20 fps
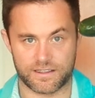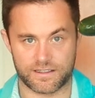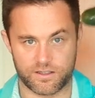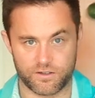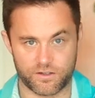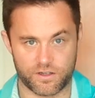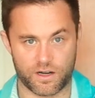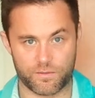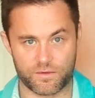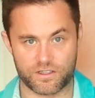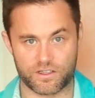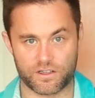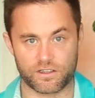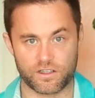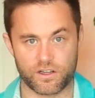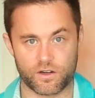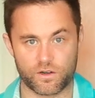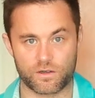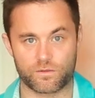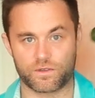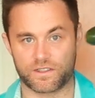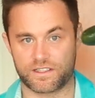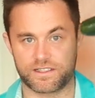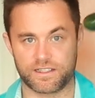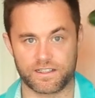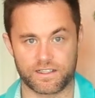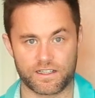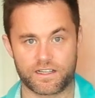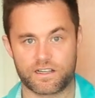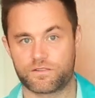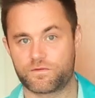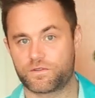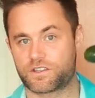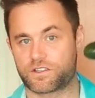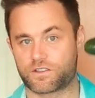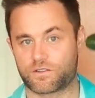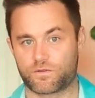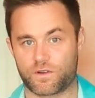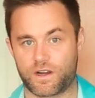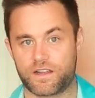Cucumbers are loaded with silica, which
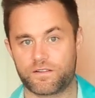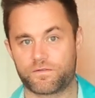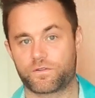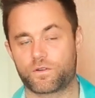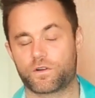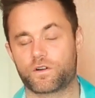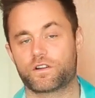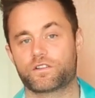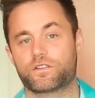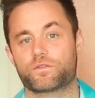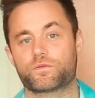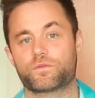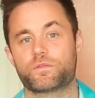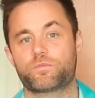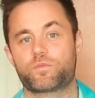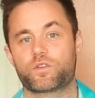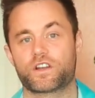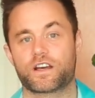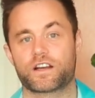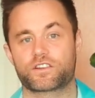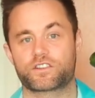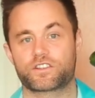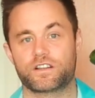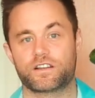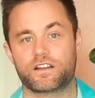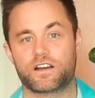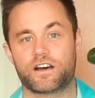is great for the reproduction